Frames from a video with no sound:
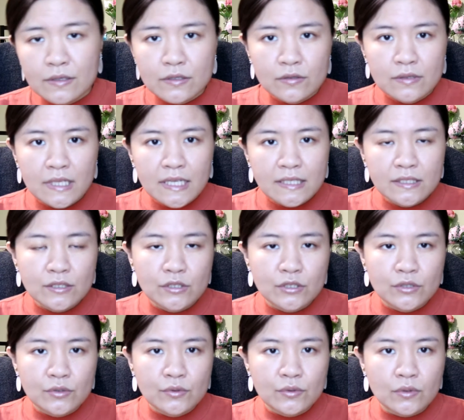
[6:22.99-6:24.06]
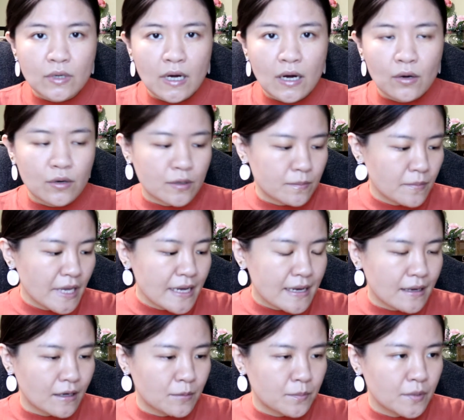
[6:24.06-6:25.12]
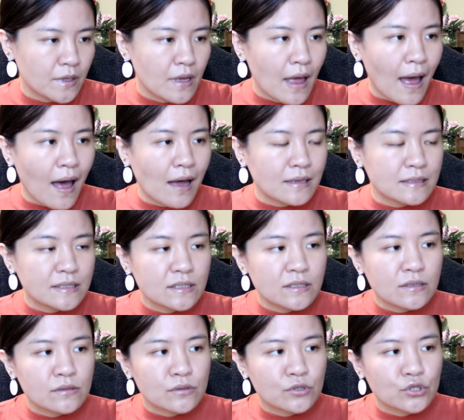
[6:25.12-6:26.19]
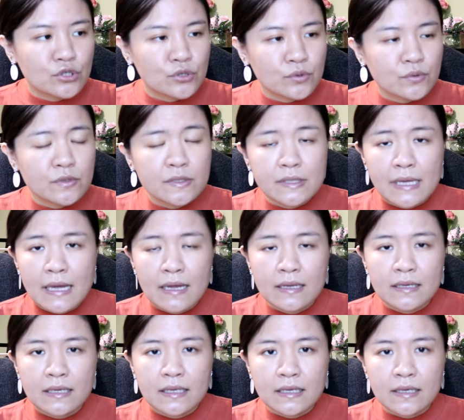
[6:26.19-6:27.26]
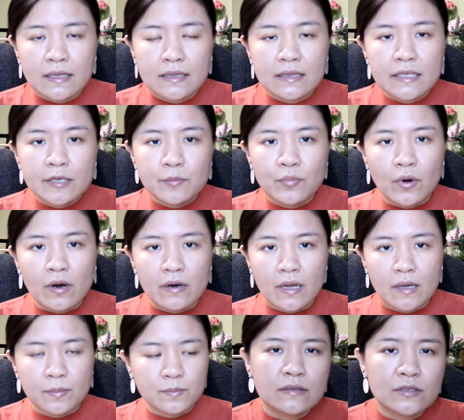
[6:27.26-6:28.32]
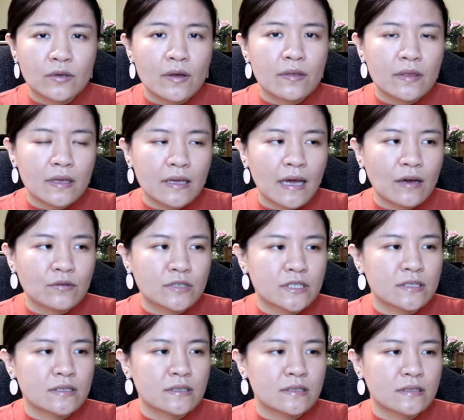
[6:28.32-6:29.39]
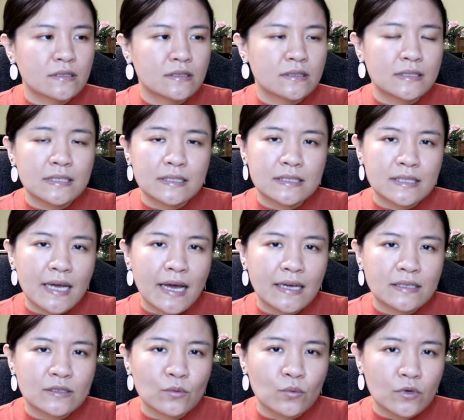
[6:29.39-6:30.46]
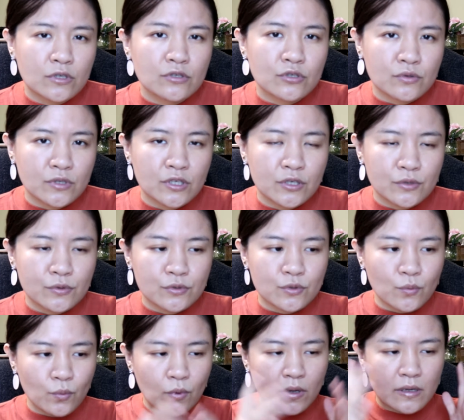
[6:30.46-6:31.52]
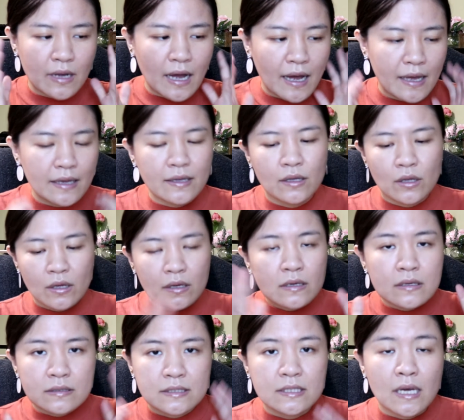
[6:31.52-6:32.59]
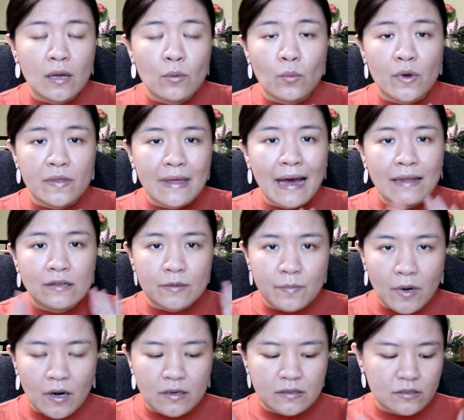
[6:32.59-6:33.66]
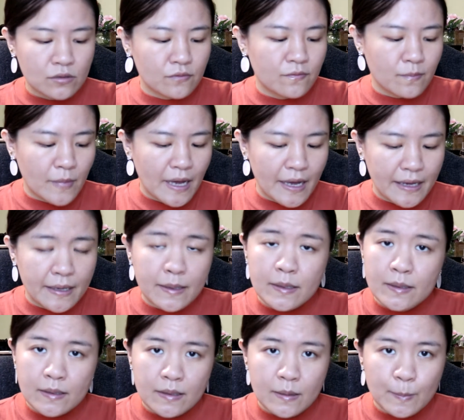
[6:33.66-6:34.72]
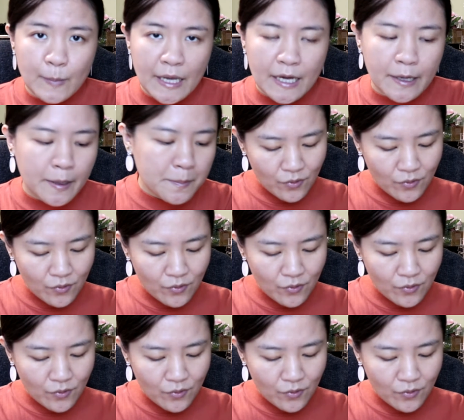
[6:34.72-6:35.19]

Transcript: So let's do our makeup. I didn't choose any lip product, so I think I'll just decide what to use when I done with other part of my makeup.